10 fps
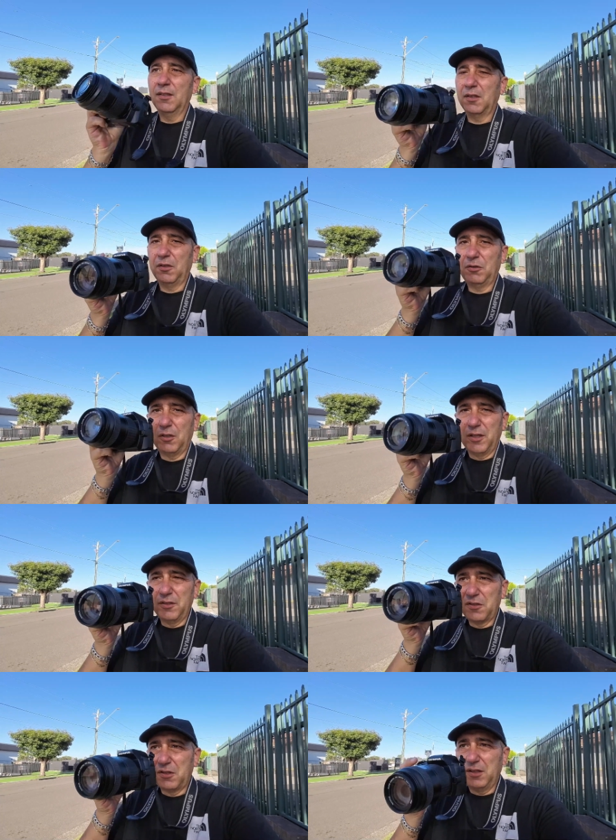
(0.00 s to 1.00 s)
So you try
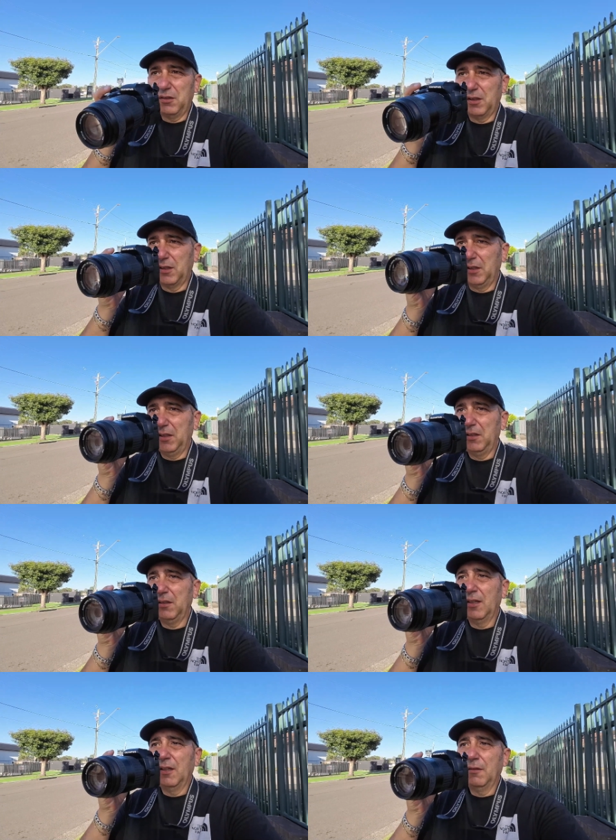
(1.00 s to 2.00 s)
and center
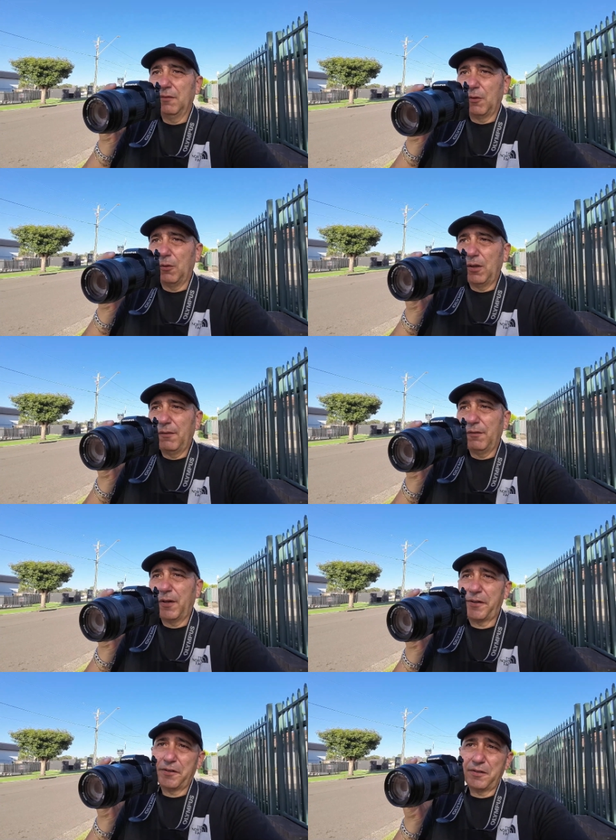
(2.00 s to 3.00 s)
in for
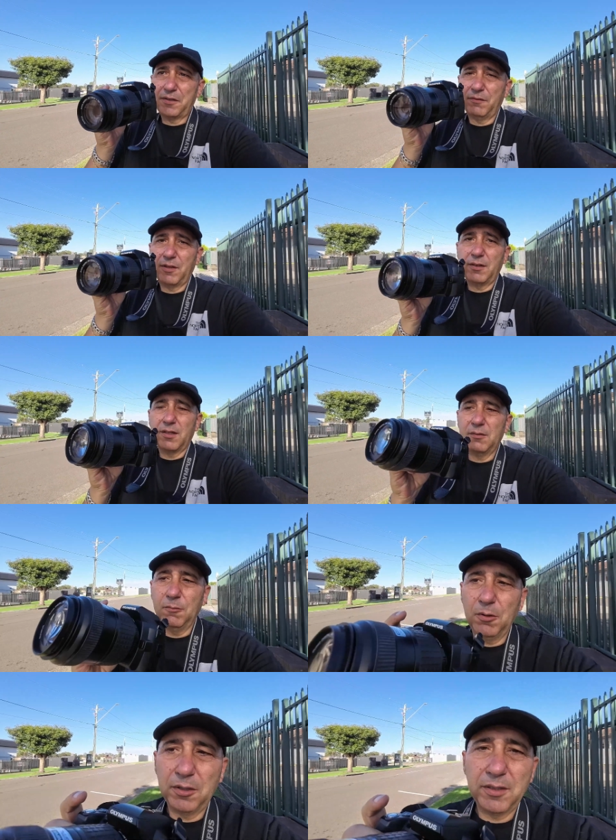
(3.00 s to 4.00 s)
autofocus. If that
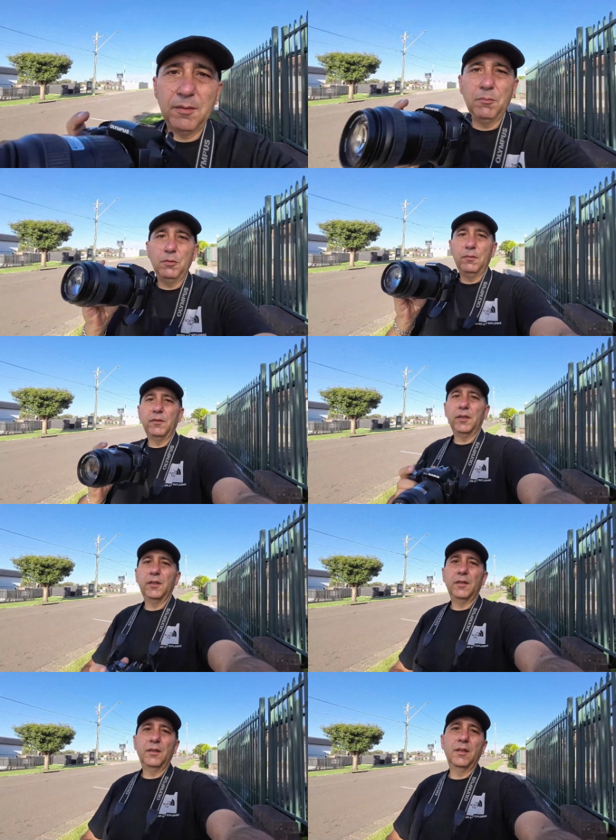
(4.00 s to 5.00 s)
doesn't work, then move
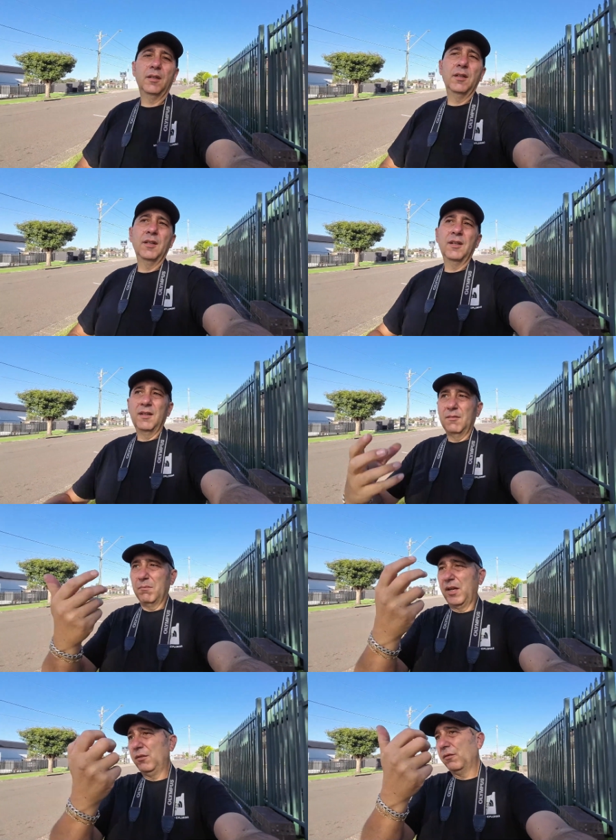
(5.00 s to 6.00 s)
the
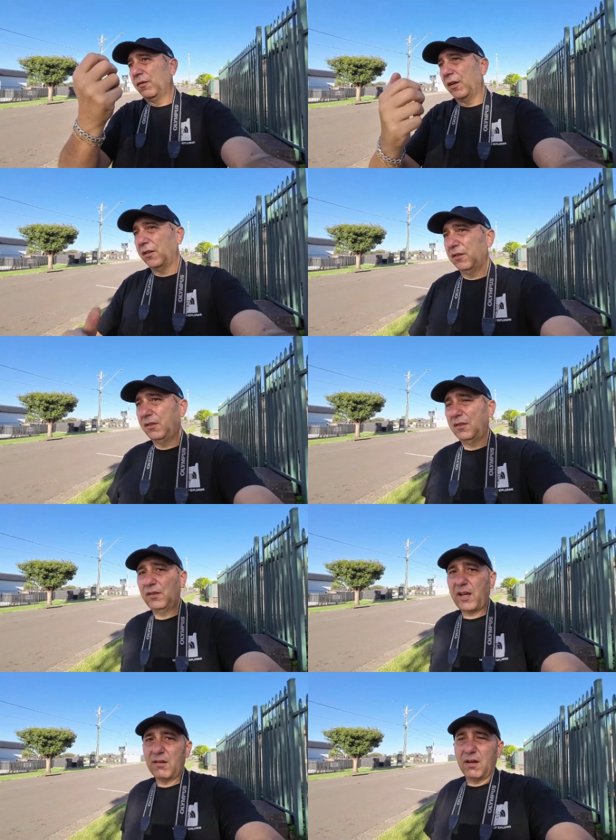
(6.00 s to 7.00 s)
manual
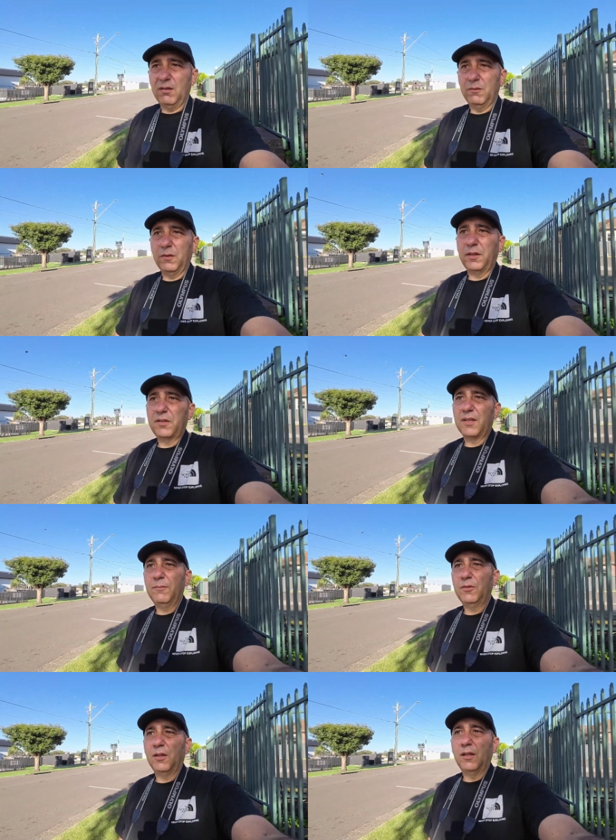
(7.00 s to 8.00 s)
focus. That kind of works
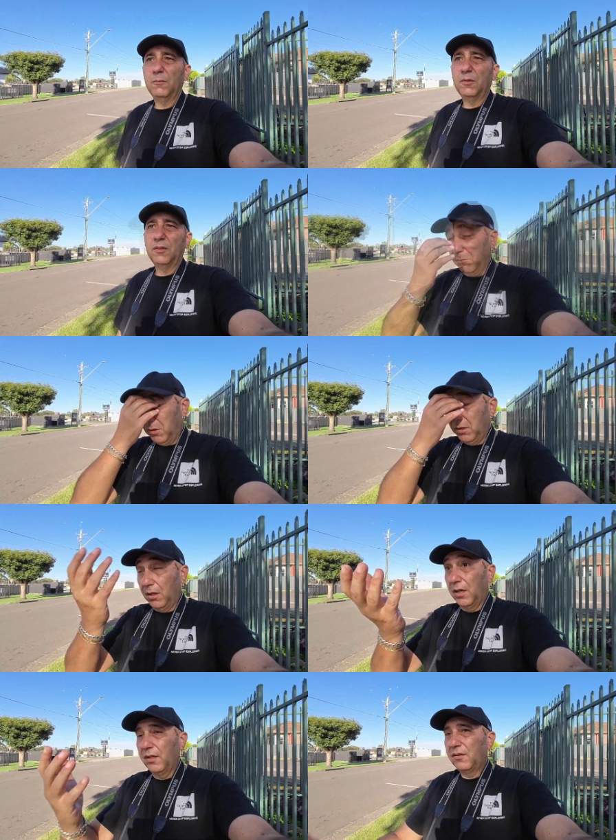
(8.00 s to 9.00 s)
sometimes. My
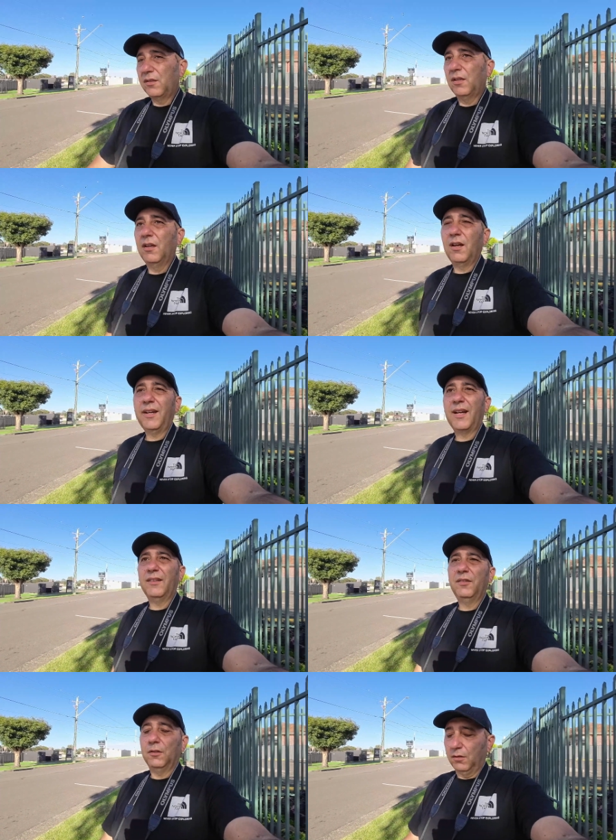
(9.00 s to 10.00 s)
eyes, I
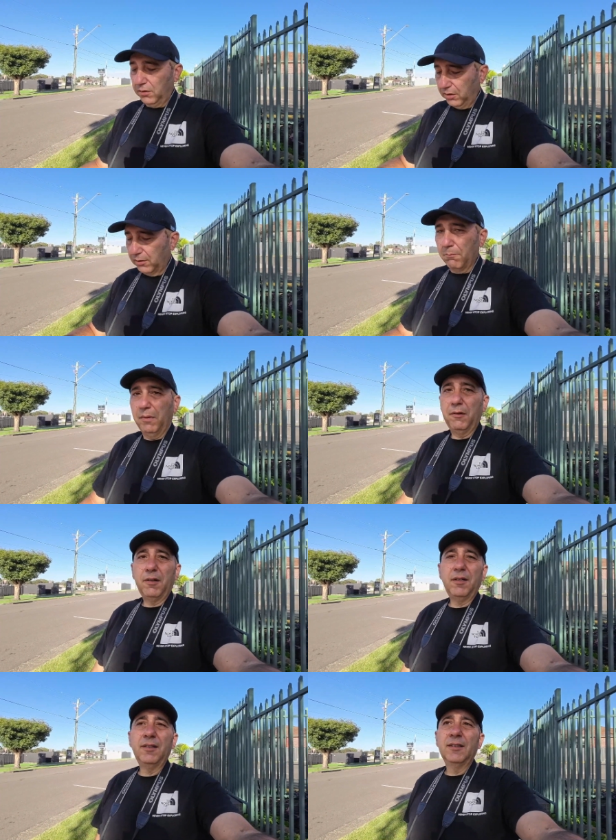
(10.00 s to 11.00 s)
can't tell because it's a
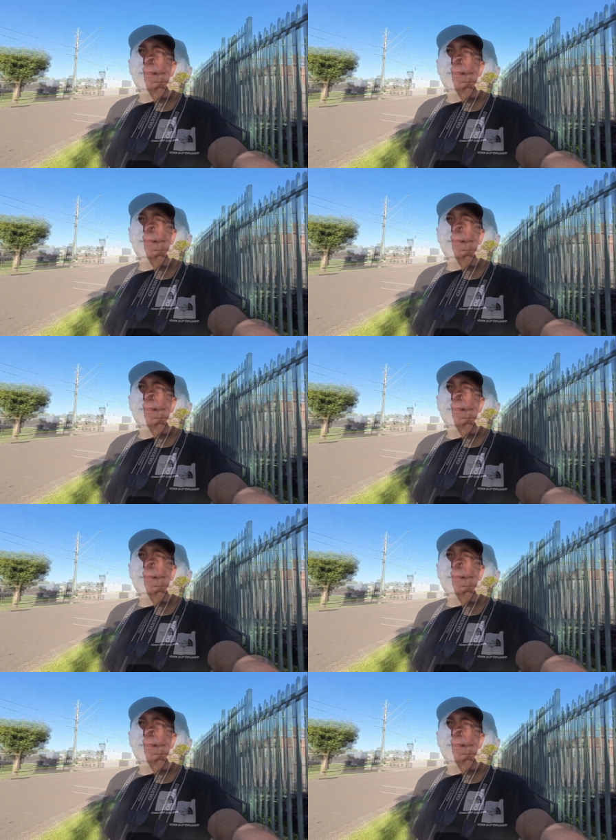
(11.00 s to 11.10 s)
mirror.